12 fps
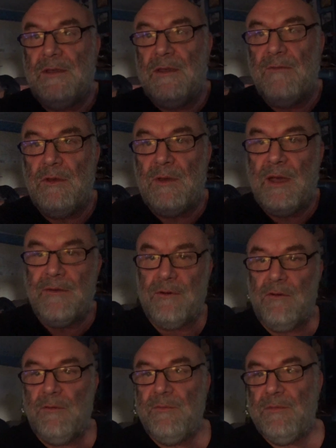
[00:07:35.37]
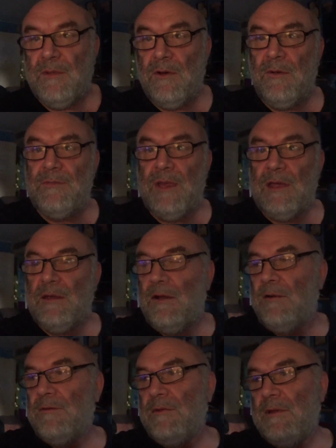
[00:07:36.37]
give you guys a update
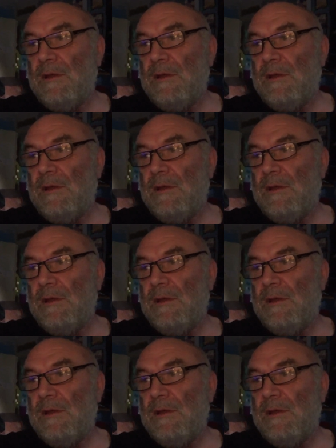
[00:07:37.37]
on